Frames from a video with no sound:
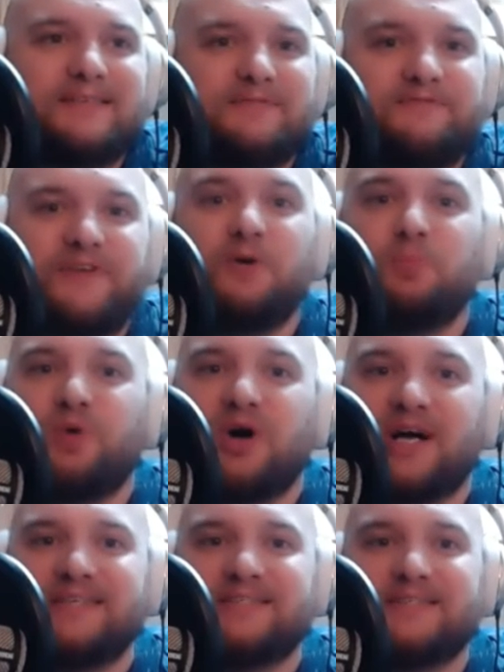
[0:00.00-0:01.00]
film
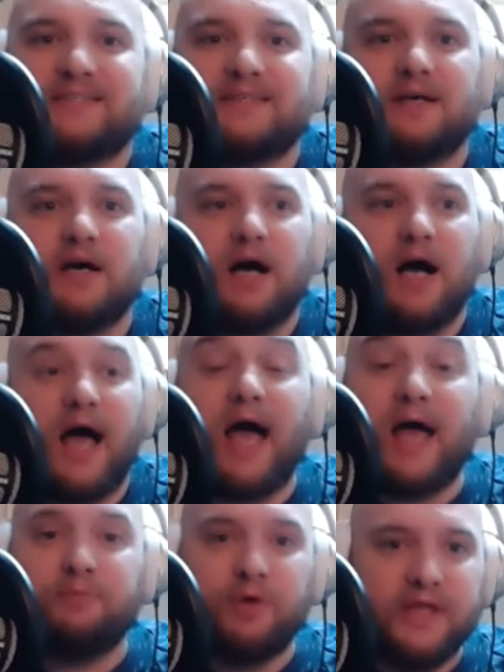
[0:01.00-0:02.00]
wise, I,
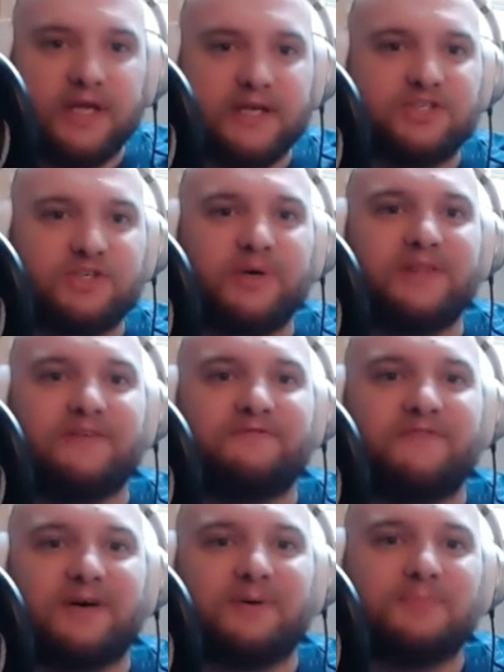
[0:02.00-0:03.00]
I really enjoyed the
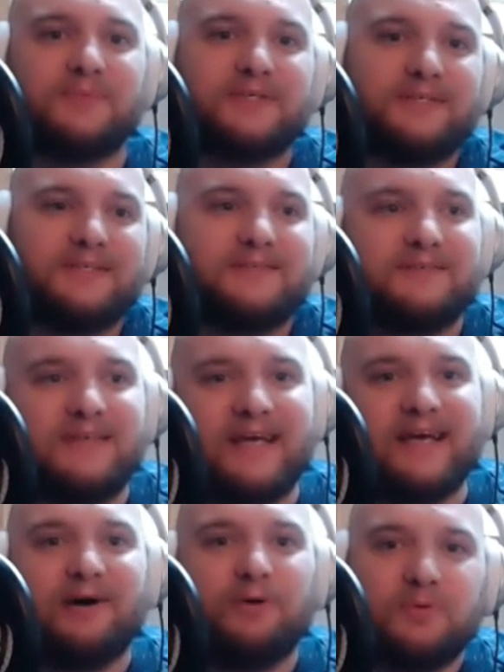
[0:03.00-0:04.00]
film.
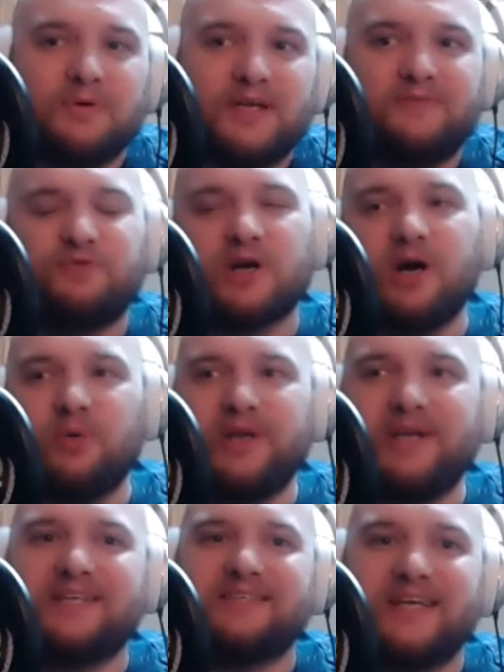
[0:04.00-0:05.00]
Now, if we're
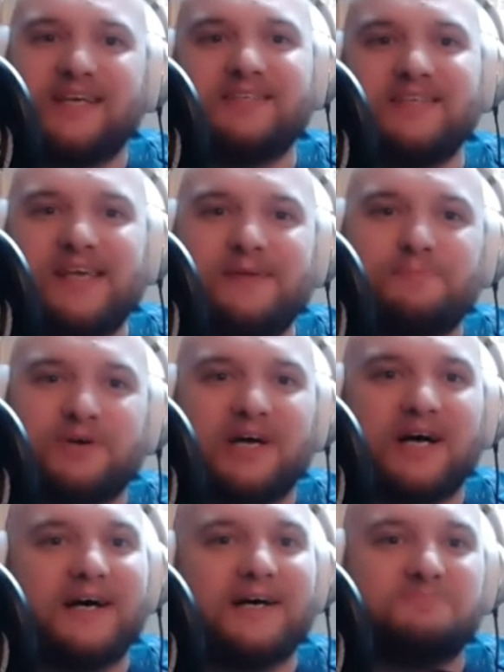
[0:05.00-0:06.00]
going to 10 deep
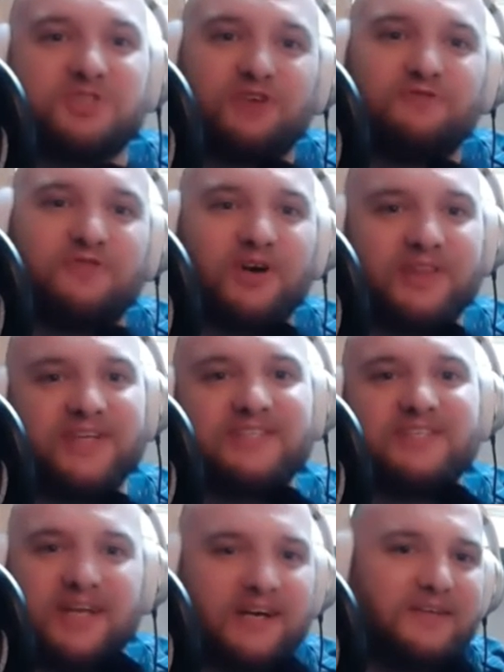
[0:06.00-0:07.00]
uh, so far
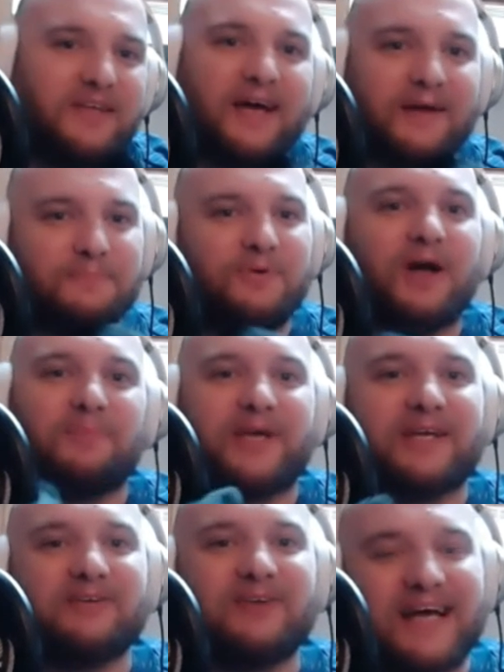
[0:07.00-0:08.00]
this year, yeah, yeah. it
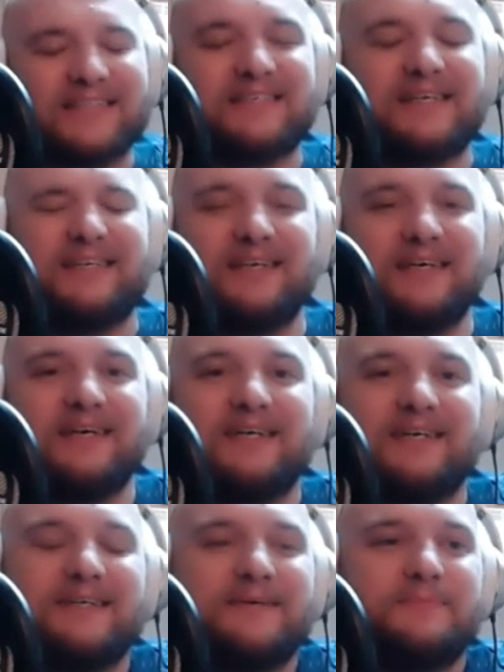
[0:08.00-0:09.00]
probably cracks it.
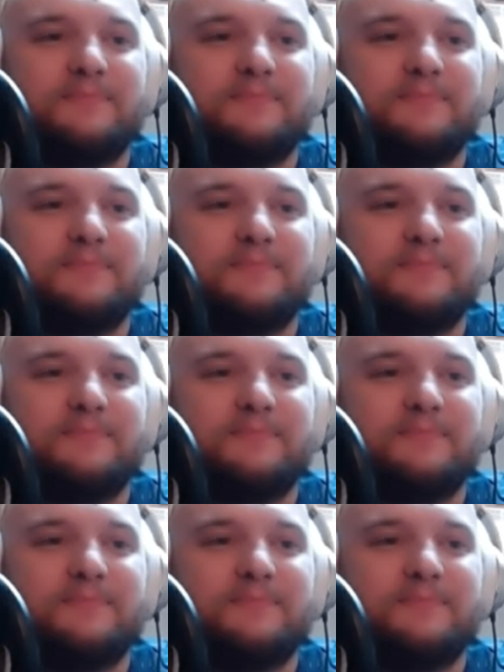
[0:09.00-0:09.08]
Mm-hmm.